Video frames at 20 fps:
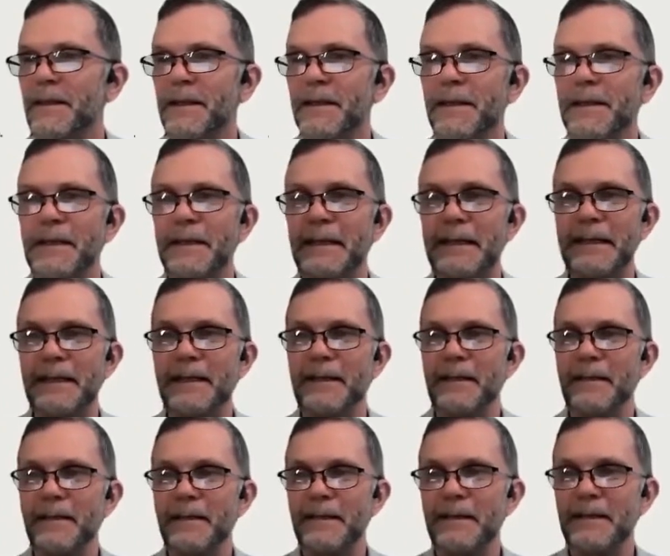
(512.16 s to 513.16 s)

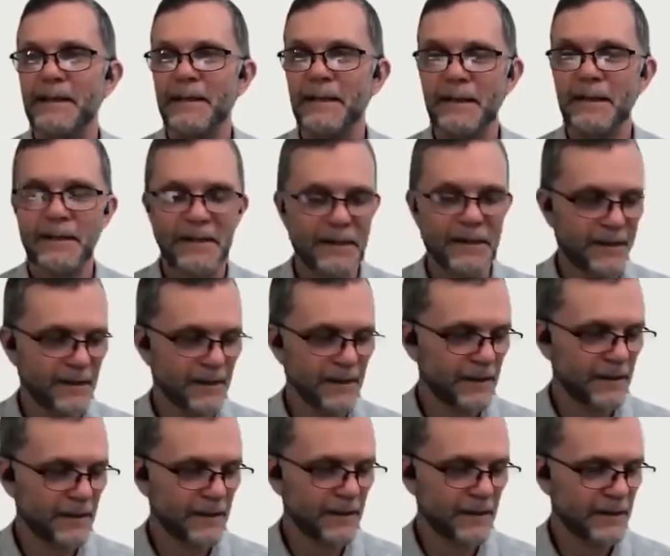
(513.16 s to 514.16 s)

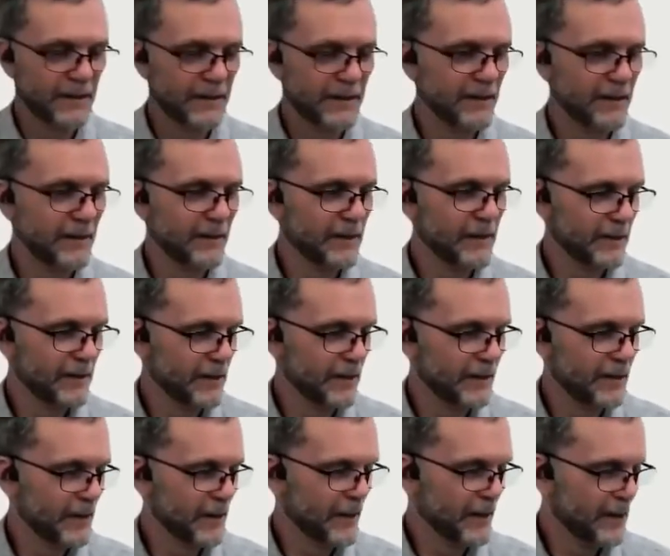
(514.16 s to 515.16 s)

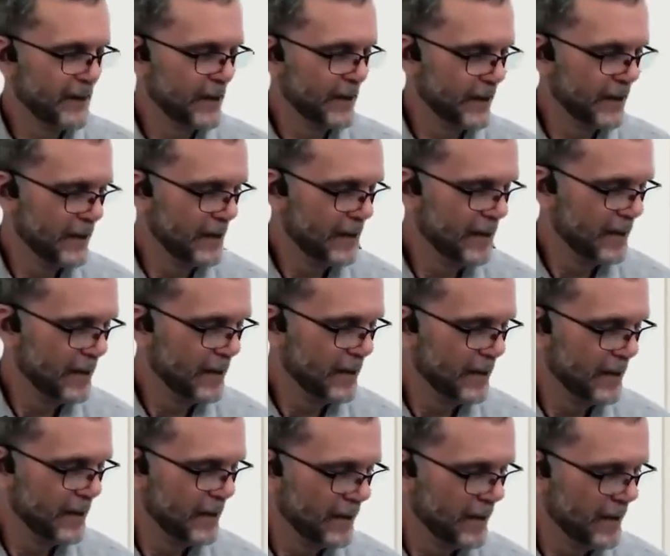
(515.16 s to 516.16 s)

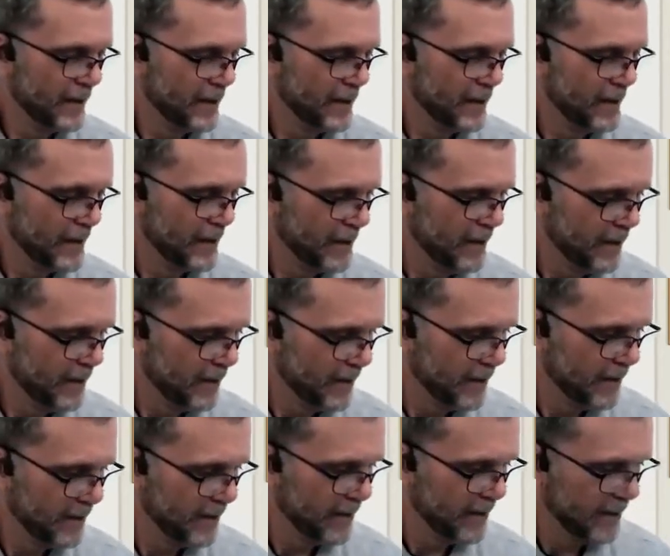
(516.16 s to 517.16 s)

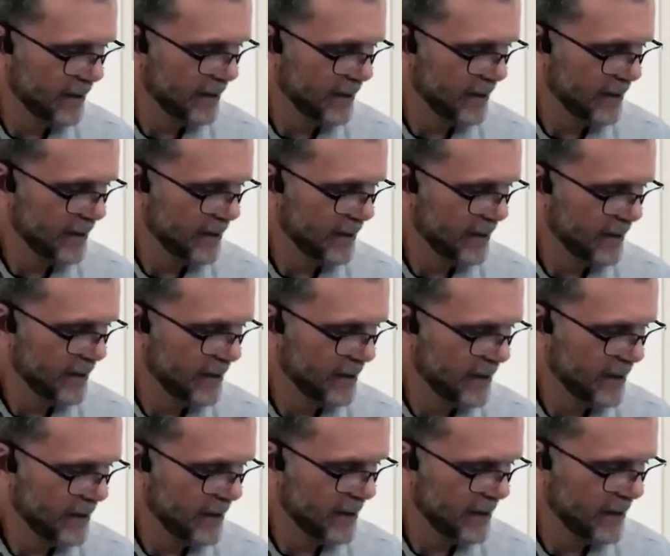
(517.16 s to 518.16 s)

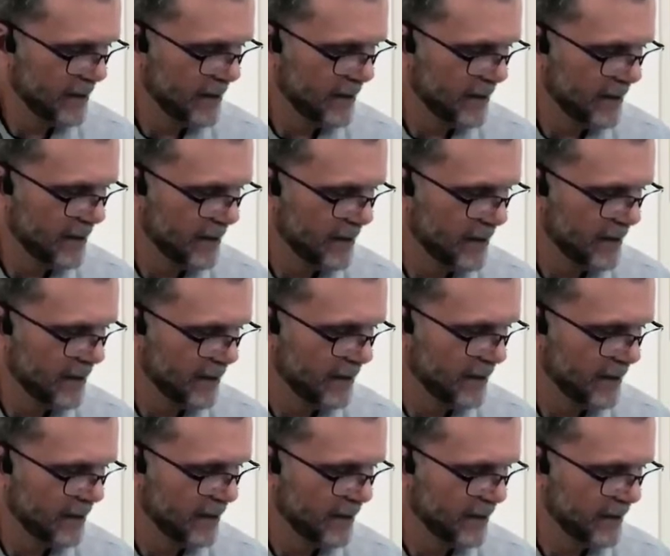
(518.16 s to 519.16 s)

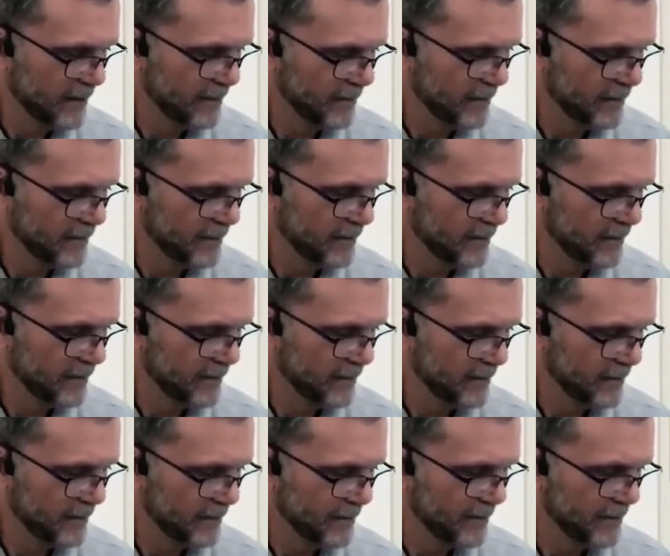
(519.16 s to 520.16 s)
No words are spoken by the person on screen.